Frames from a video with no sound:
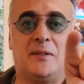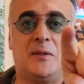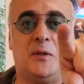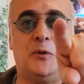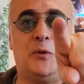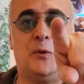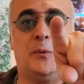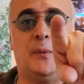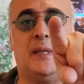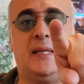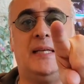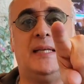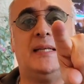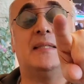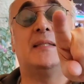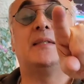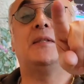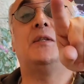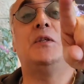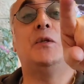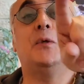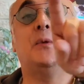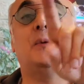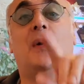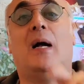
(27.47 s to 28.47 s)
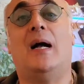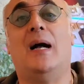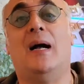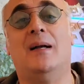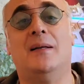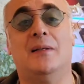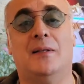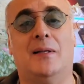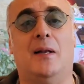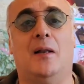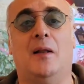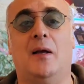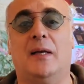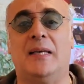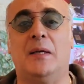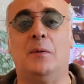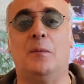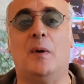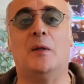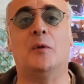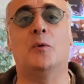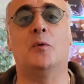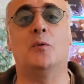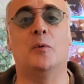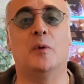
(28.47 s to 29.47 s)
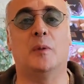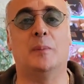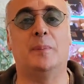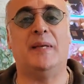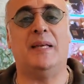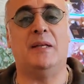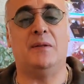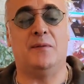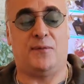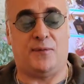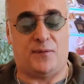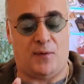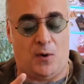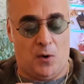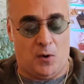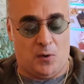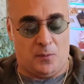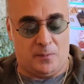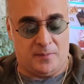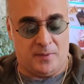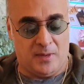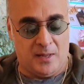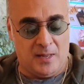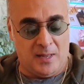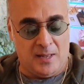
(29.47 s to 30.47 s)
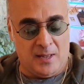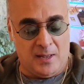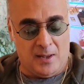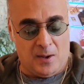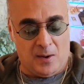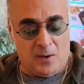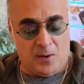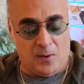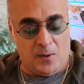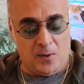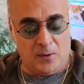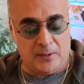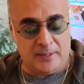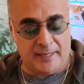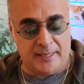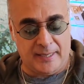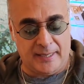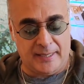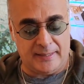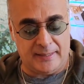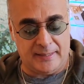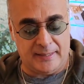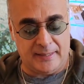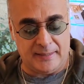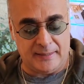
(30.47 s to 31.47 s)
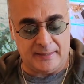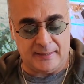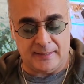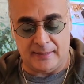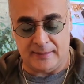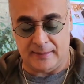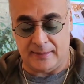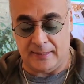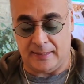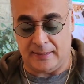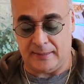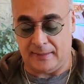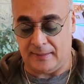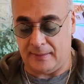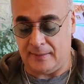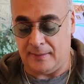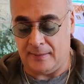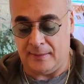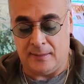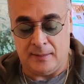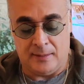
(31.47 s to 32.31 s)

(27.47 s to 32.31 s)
there's a new release, you are the lucky one who will be informed. Okay, this is it.